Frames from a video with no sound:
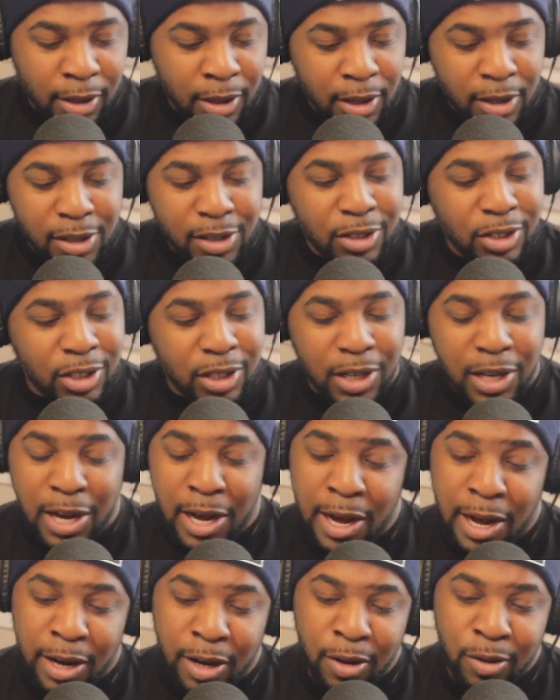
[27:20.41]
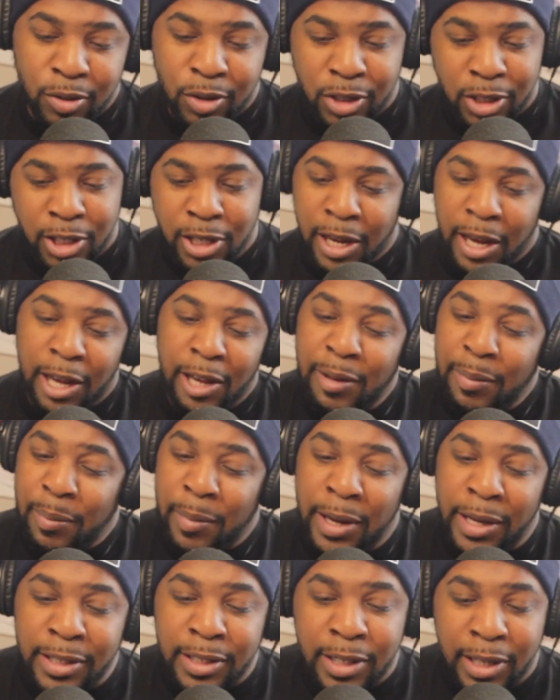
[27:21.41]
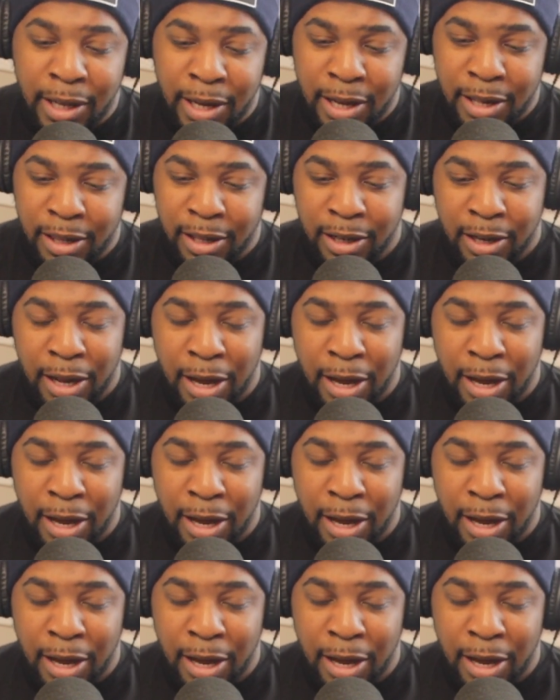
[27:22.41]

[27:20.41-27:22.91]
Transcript: Yeah. Chicago just can't mix together.